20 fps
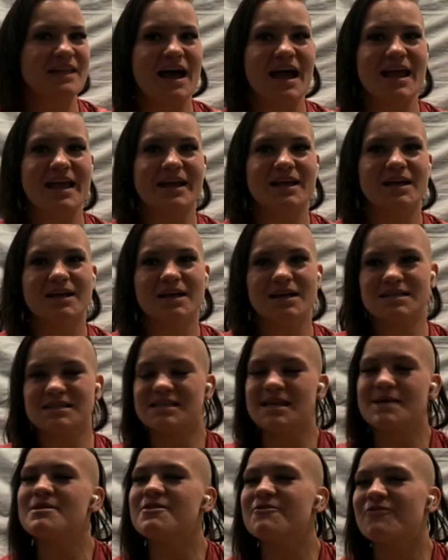like a
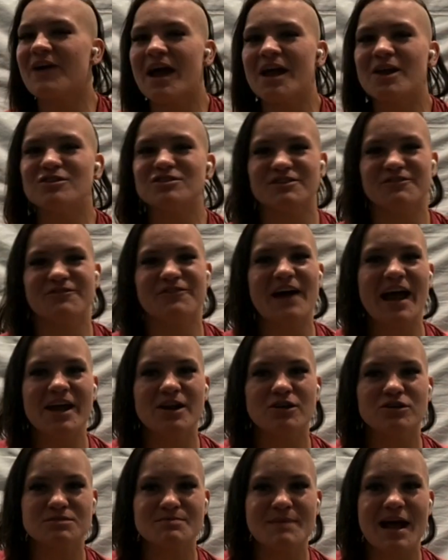semifinals, a
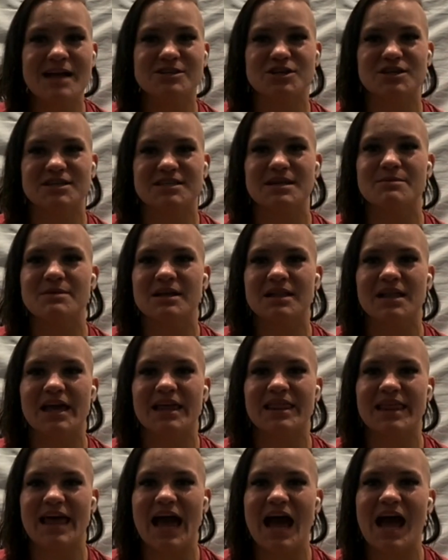finals match, like something
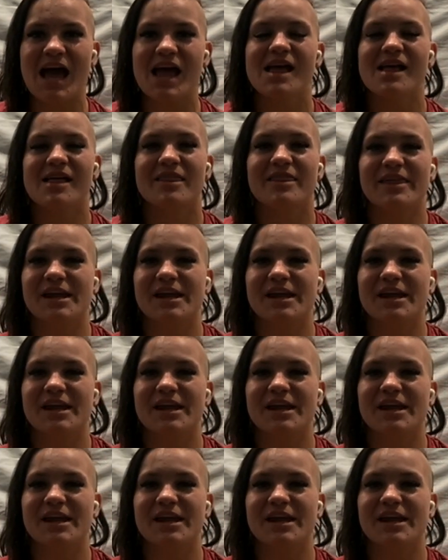like that,